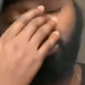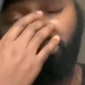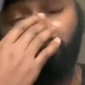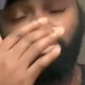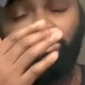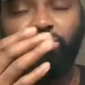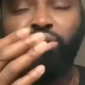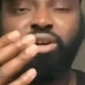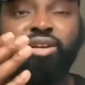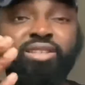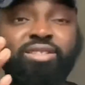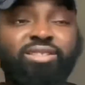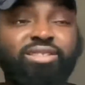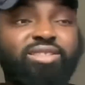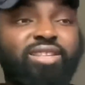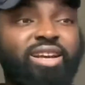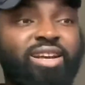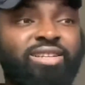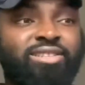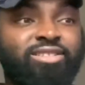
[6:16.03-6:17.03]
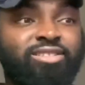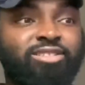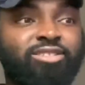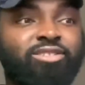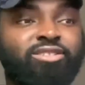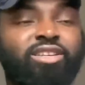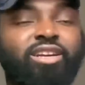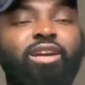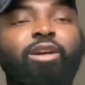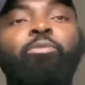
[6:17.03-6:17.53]
But instead,
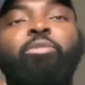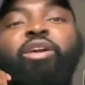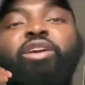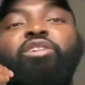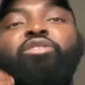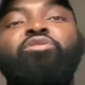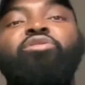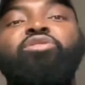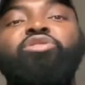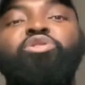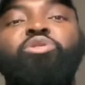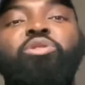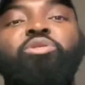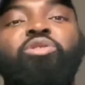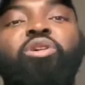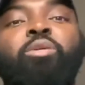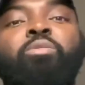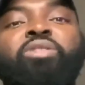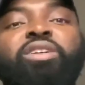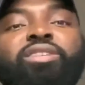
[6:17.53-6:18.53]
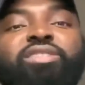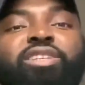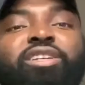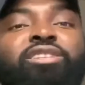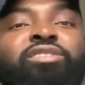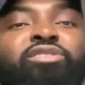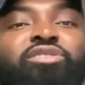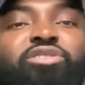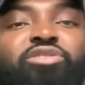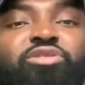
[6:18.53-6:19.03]
they're making us shut up. They're
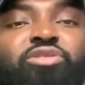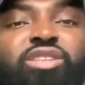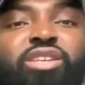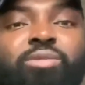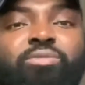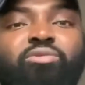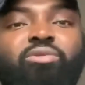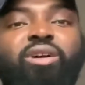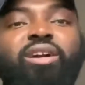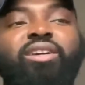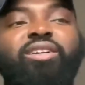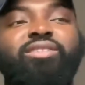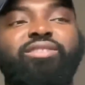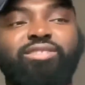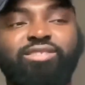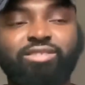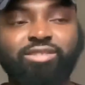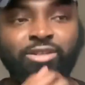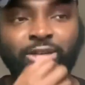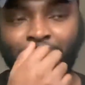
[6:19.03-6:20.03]
telling us to keep quiet.